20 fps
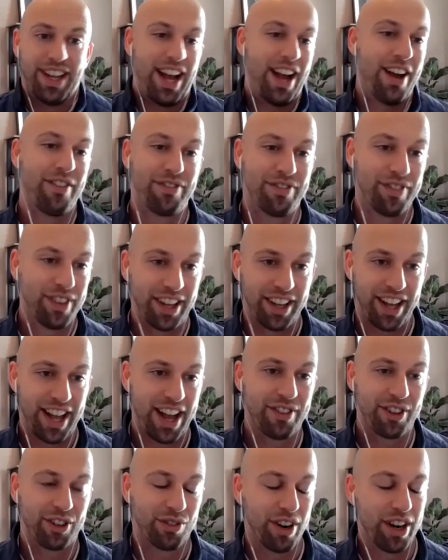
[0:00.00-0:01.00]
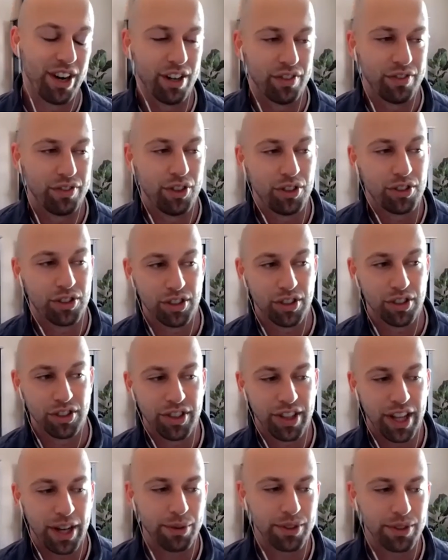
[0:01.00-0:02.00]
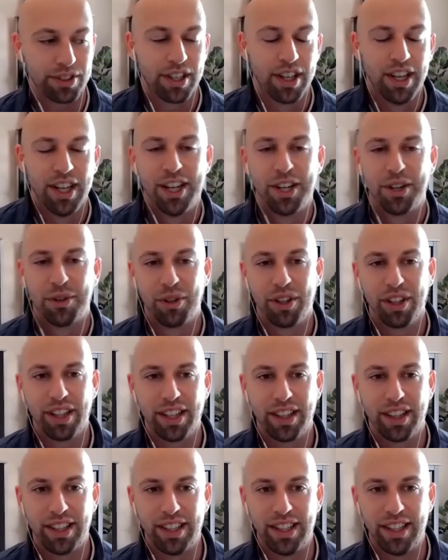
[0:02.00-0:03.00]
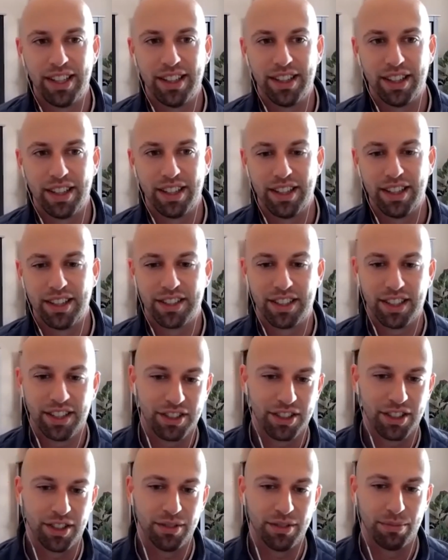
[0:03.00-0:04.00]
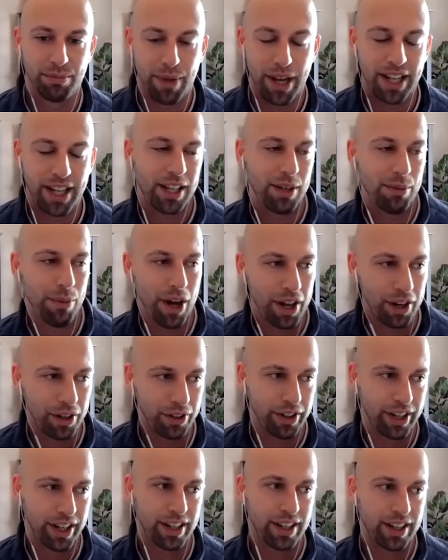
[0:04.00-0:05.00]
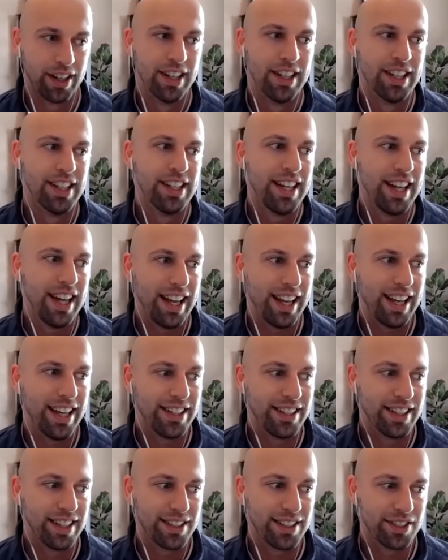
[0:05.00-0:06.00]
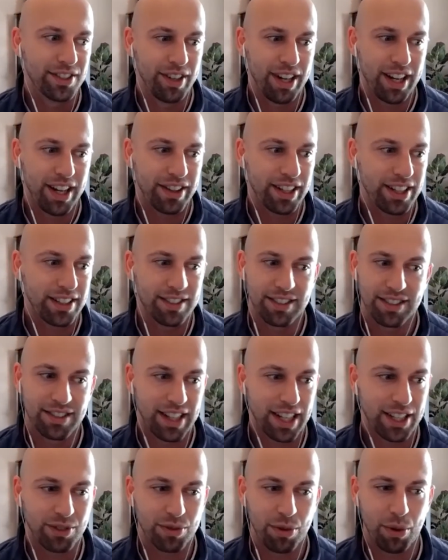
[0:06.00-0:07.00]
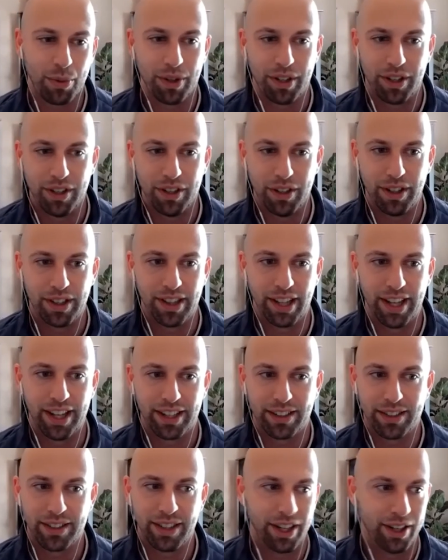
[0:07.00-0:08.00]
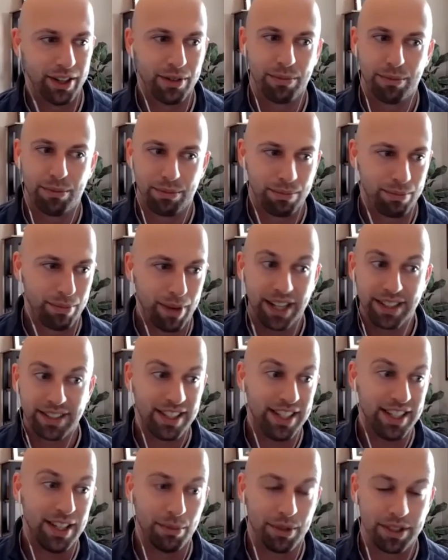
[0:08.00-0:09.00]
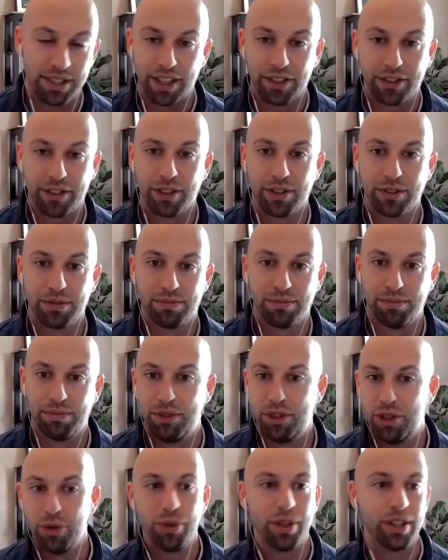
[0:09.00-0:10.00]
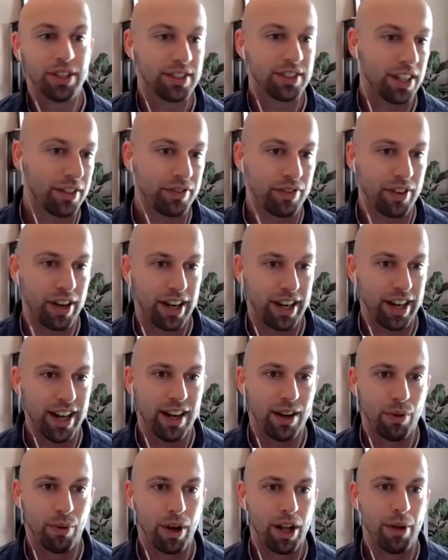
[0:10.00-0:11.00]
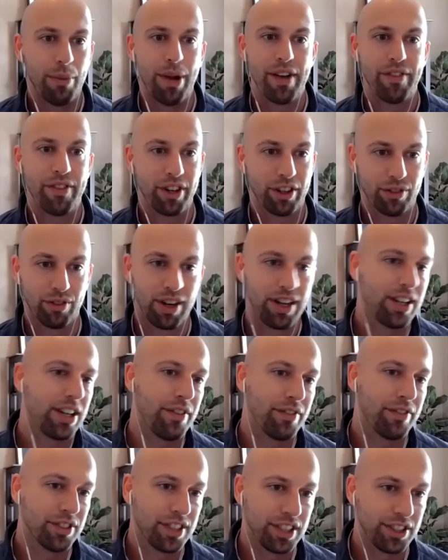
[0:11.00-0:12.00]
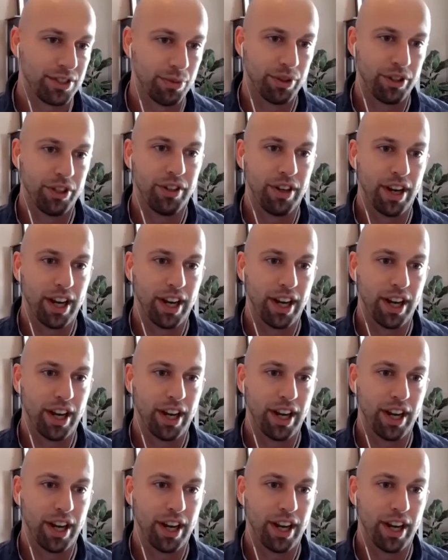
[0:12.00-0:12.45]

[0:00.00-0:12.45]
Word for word: have uh, have a greater future. And so that was really the the decision making model there. And uh, so now that's that's what we do. And like you know, my team is out there doing stuff right now while I'm having a great conversation with you